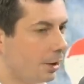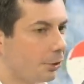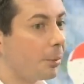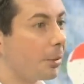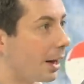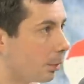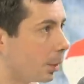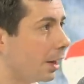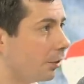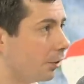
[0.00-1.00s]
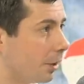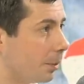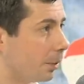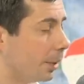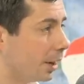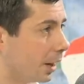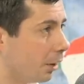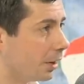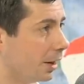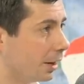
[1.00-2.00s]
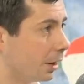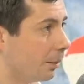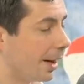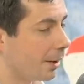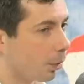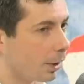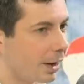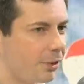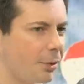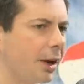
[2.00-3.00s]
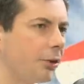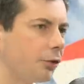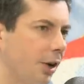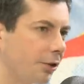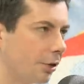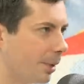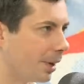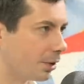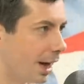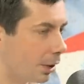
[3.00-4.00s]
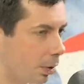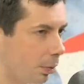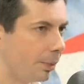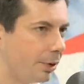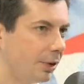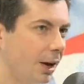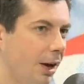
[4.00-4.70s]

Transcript: some kind of relationship between a guaranteed income and work, and some kind of structure that makes it equitable, but